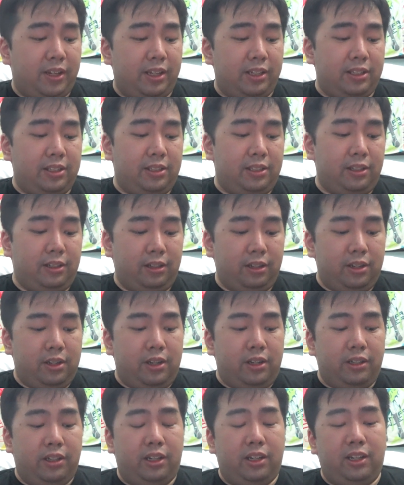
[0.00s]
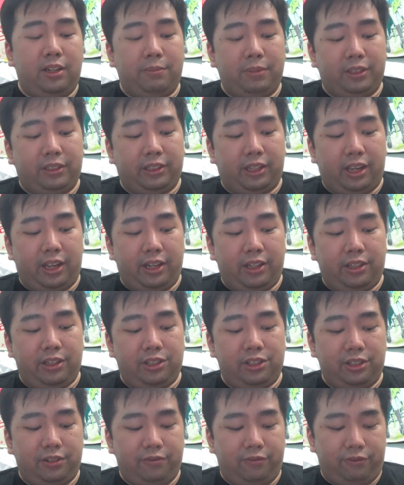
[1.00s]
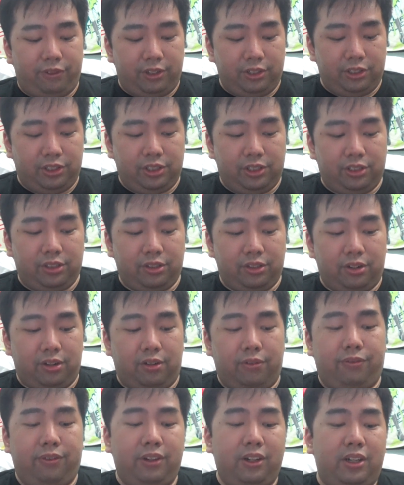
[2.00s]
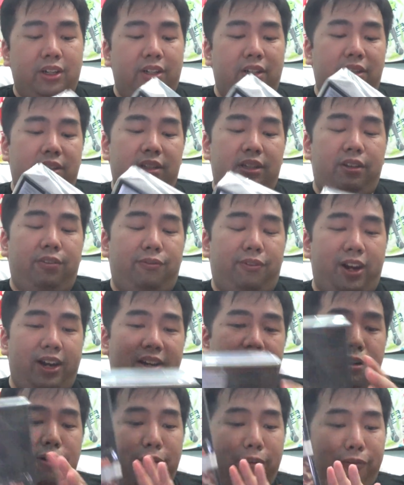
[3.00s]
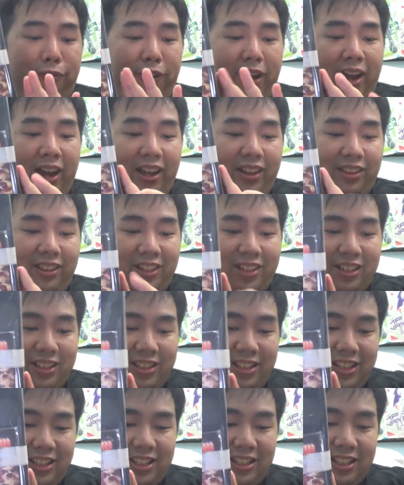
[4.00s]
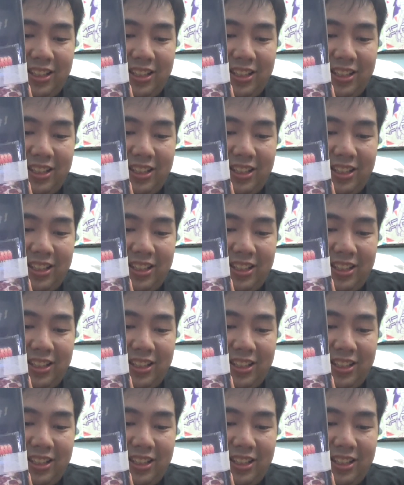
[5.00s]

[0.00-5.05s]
is the limited edition version of the Final Fantasy